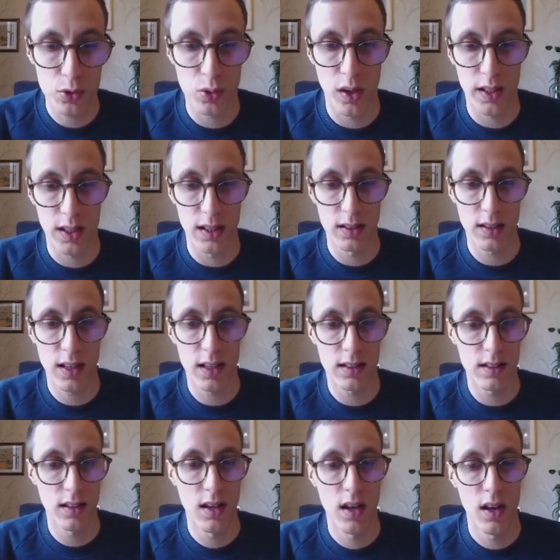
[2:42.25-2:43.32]
So I can
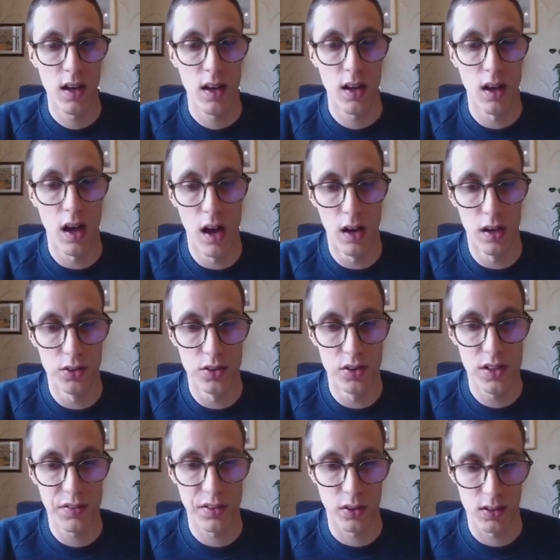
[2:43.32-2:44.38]
get the
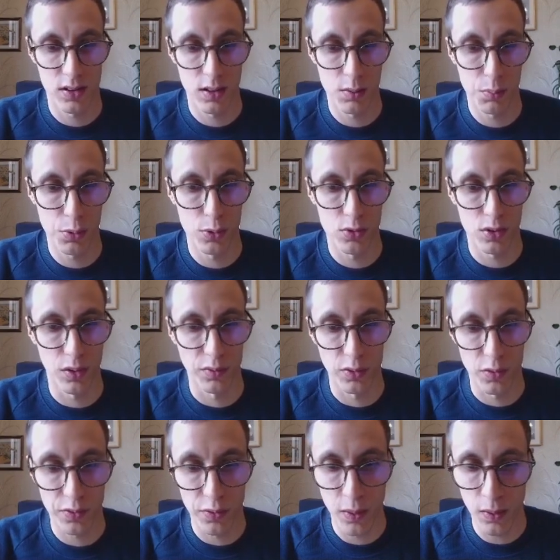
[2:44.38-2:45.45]
different inputs of
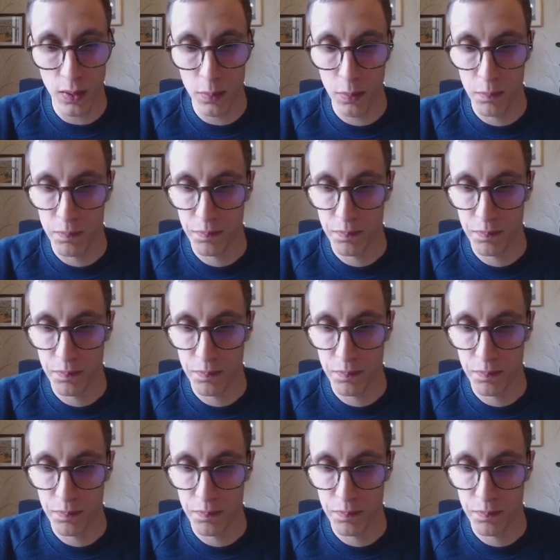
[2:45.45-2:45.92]
the form.